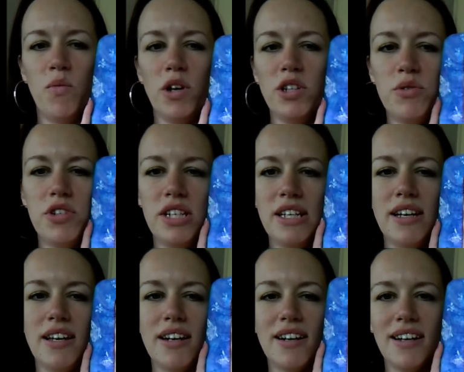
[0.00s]
What you
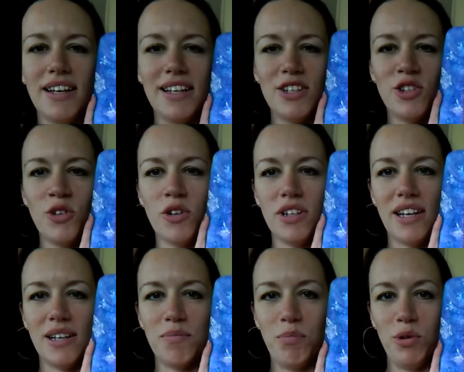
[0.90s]
see here is not
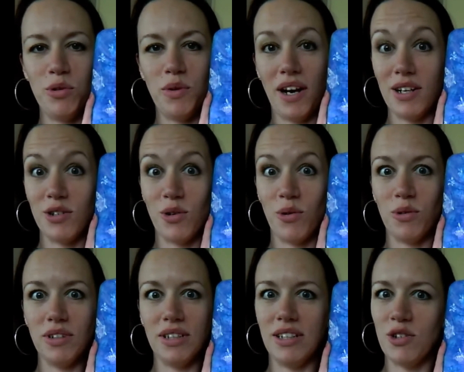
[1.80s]
yet blue at
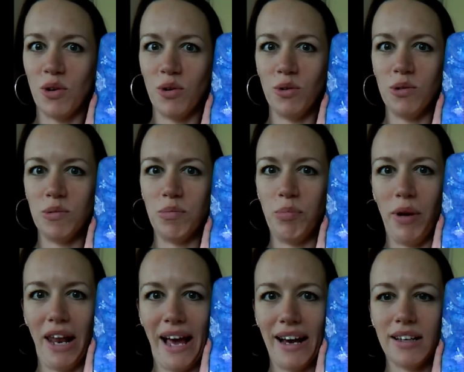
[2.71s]
all. It's all
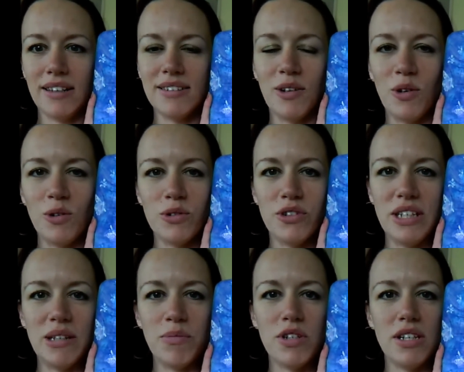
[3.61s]
black, all
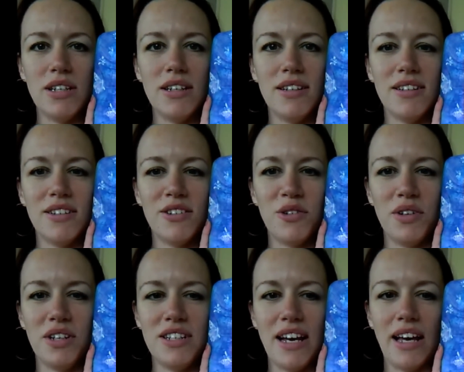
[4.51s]
DMC
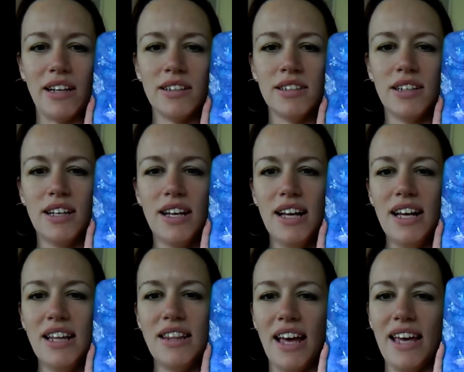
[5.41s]
310.
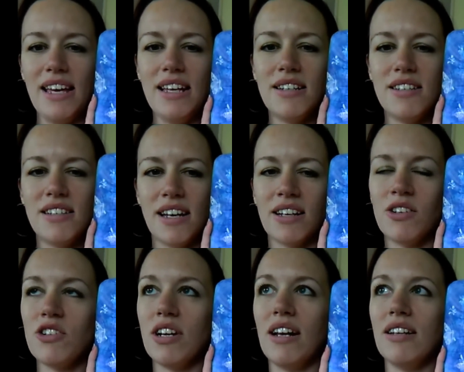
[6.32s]
The Hate
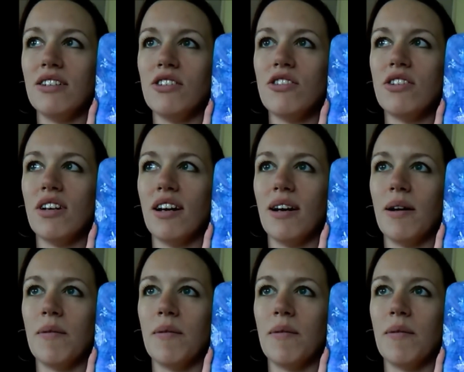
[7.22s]
second challenge